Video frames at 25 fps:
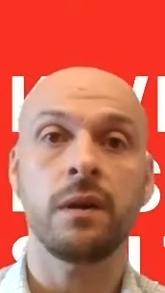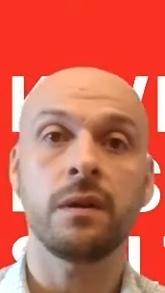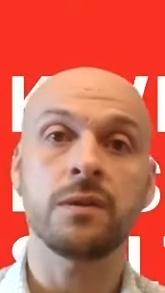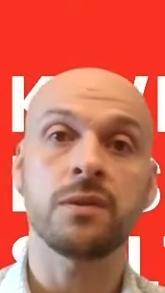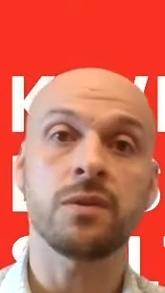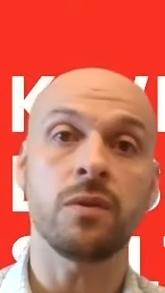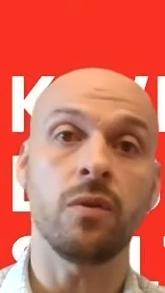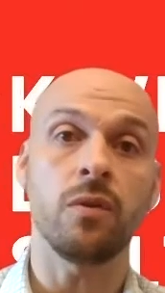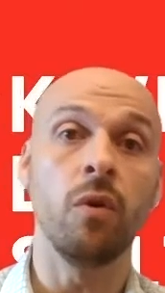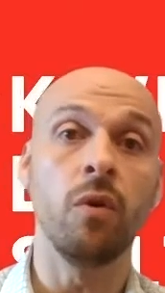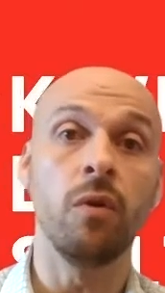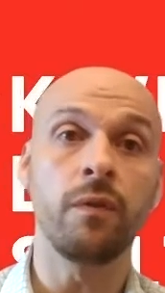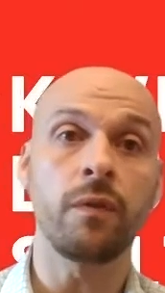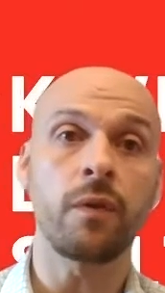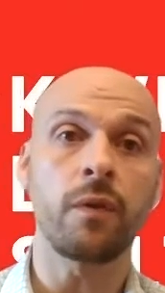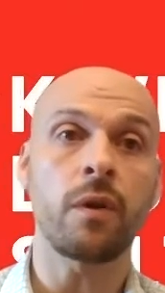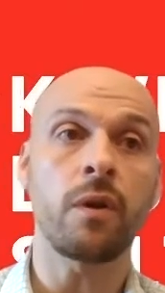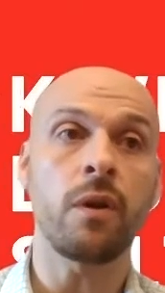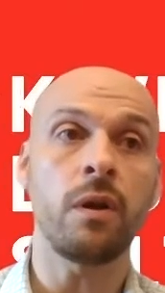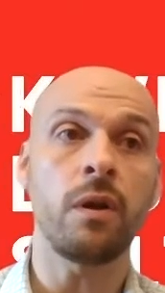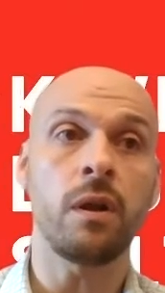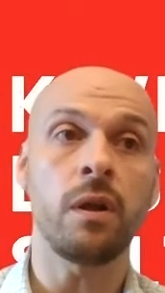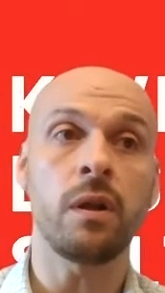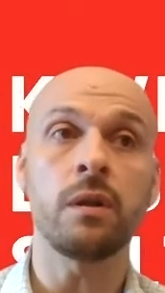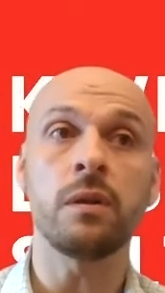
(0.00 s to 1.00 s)
So
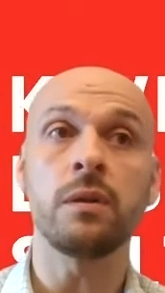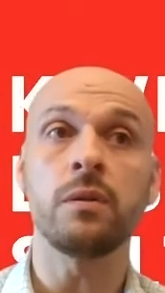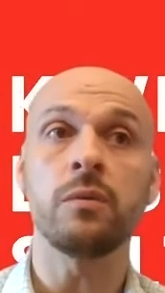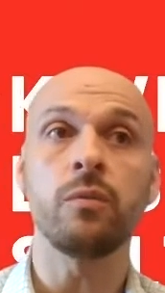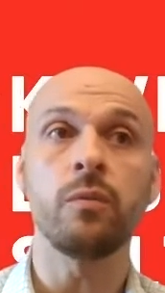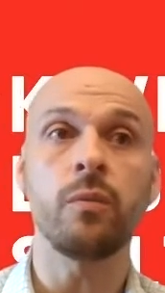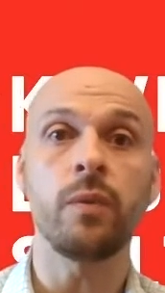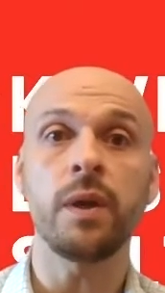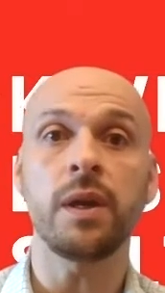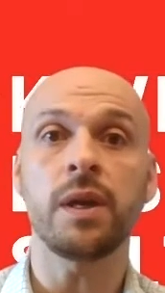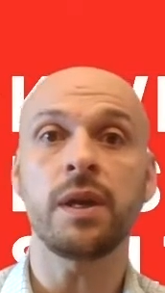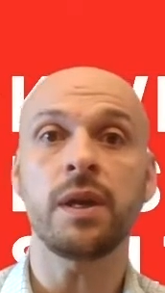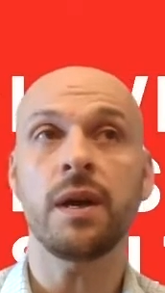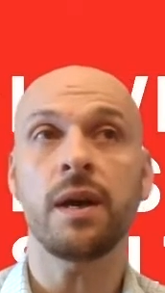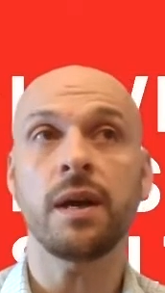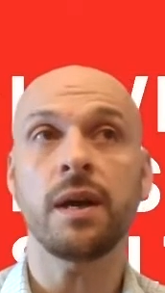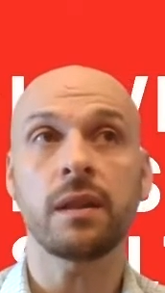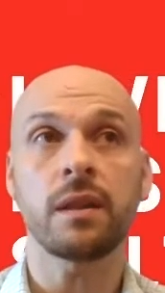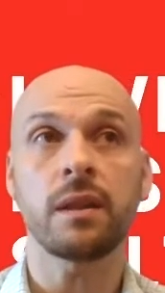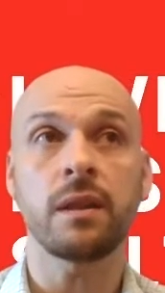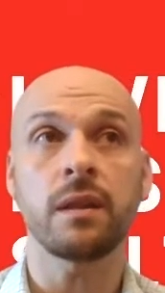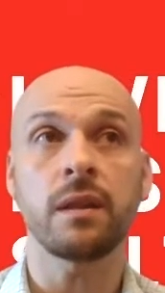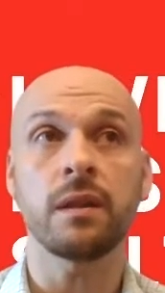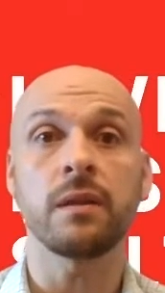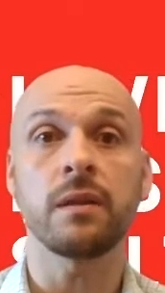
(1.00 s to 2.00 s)
overall, we
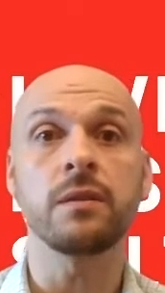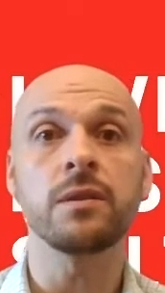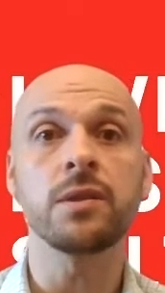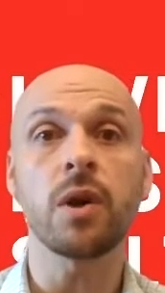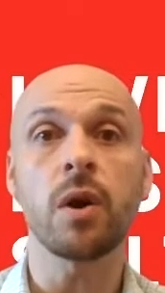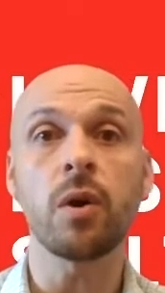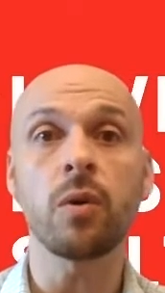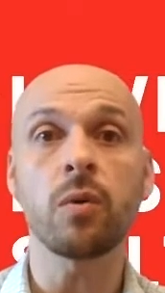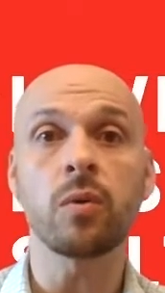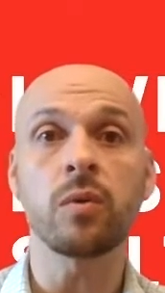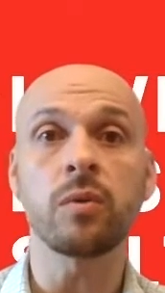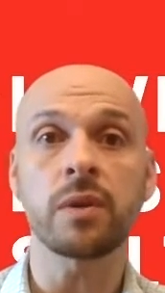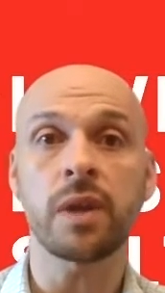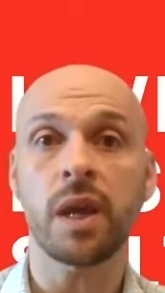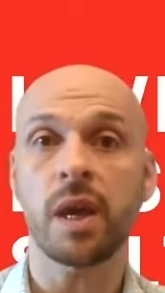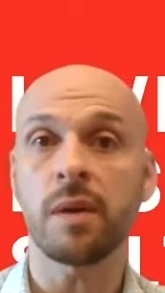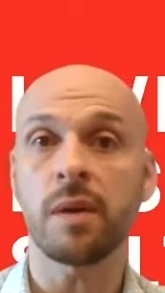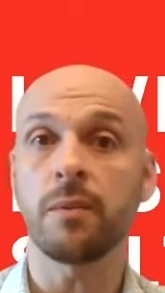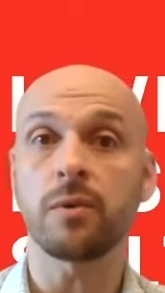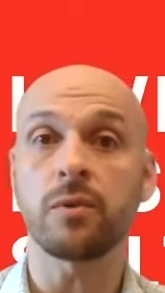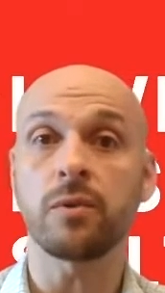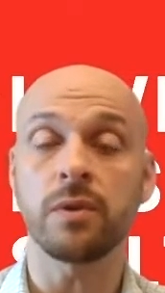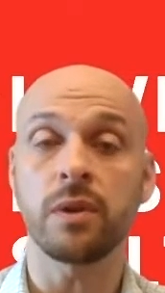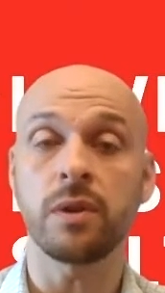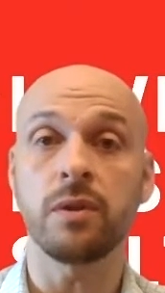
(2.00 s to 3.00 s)
cut the total
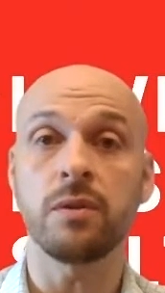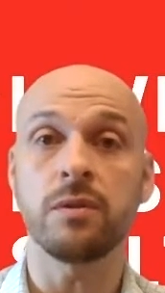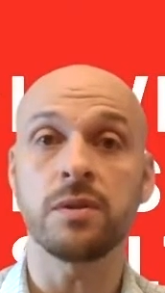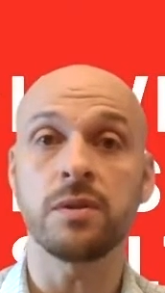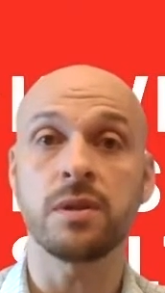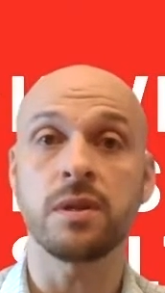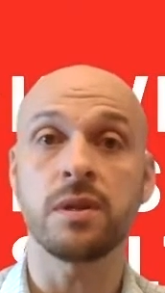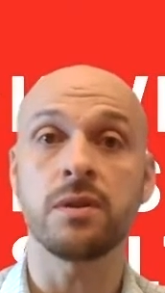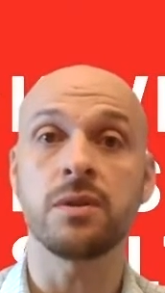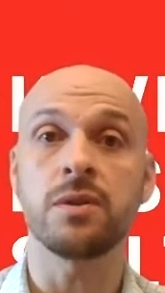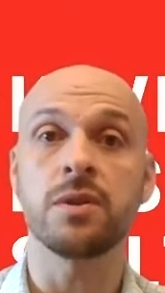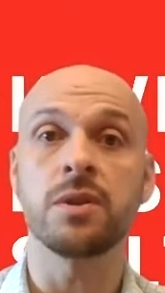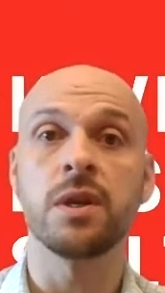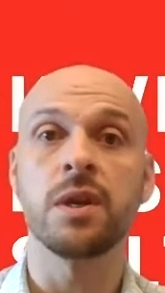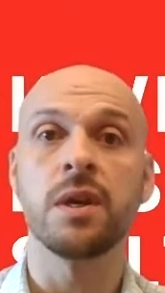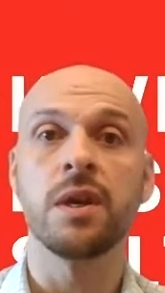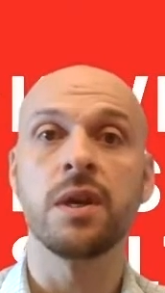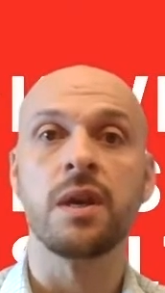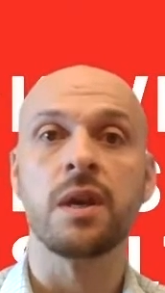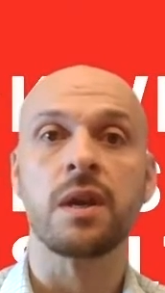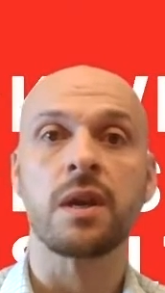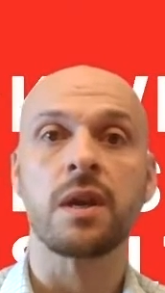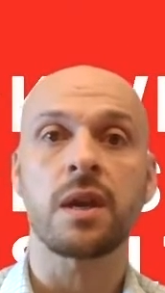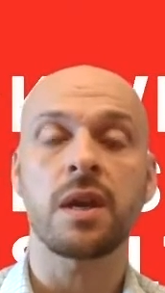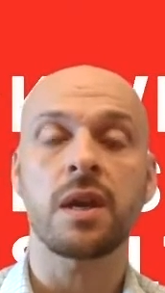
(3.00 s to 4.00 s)
chemical usage
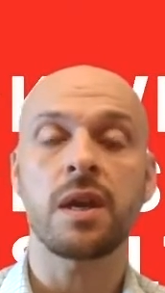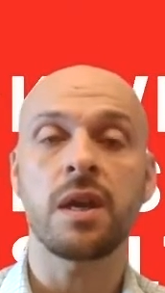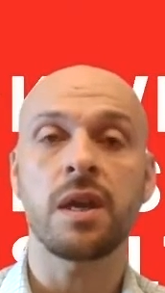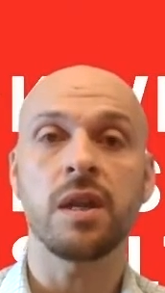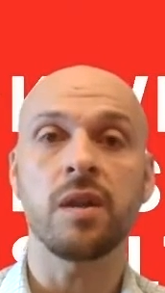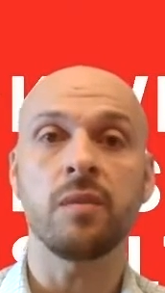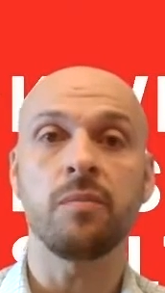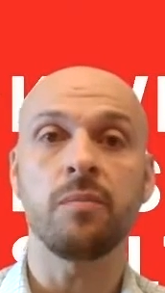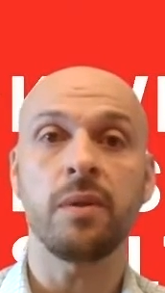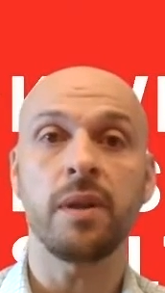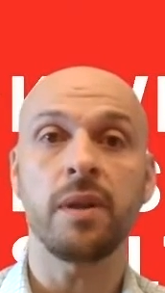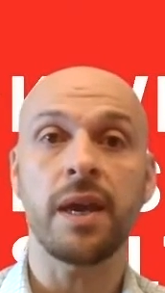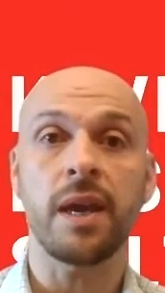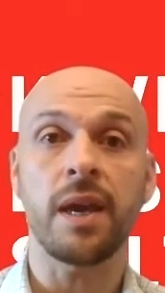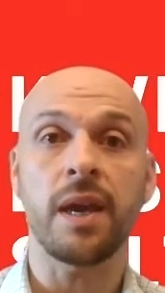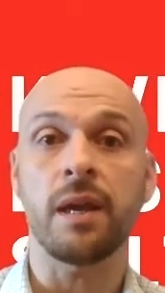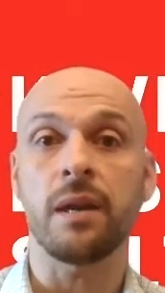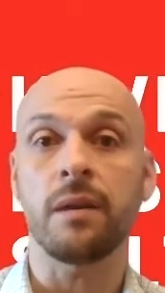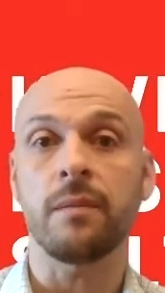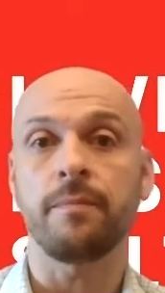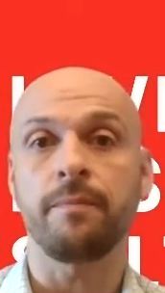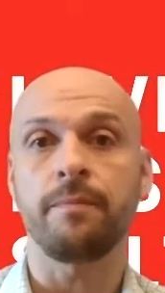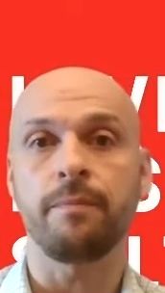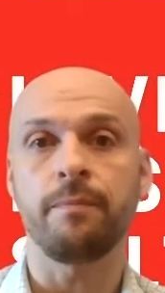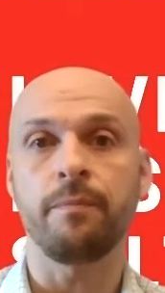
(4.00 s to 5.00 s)
in the
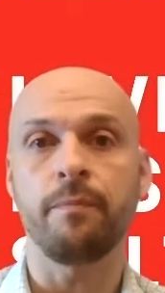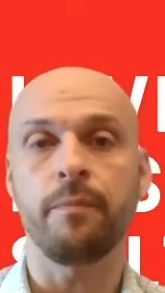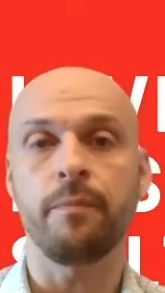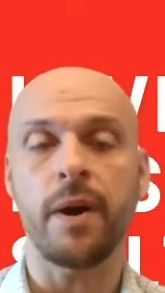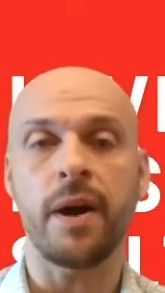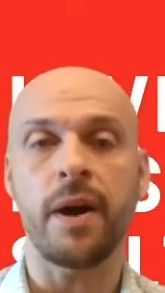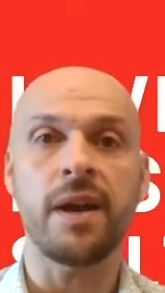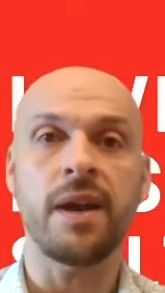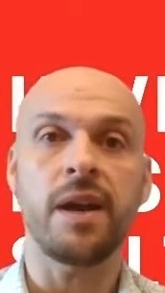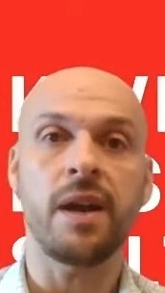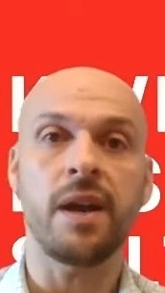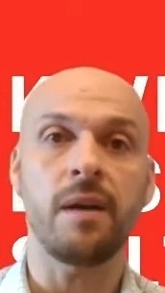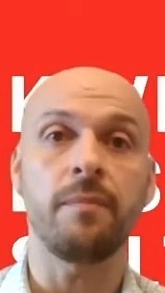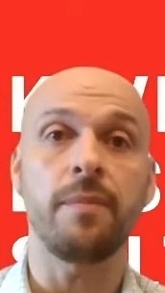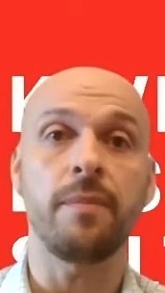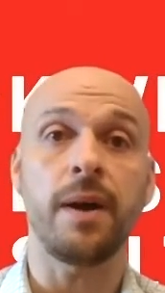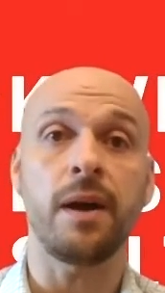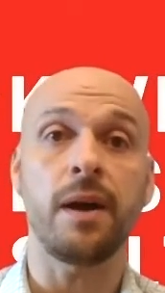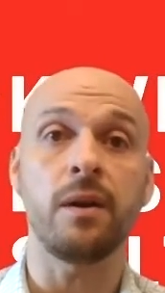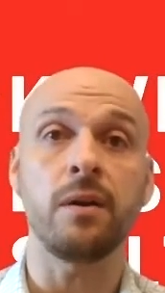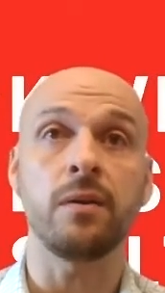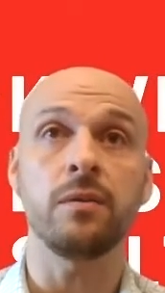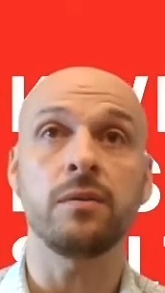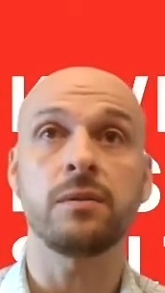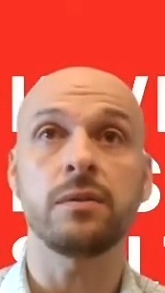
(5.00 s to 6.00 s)
plant by
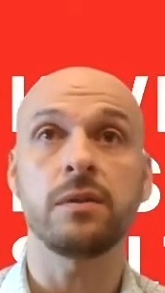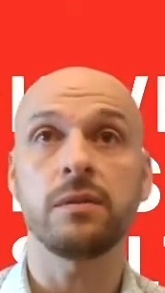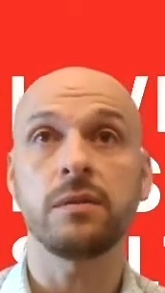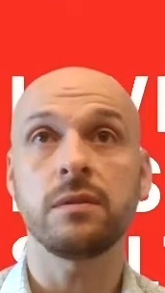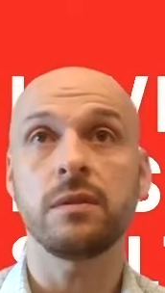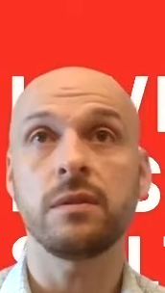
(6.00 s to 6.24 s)
about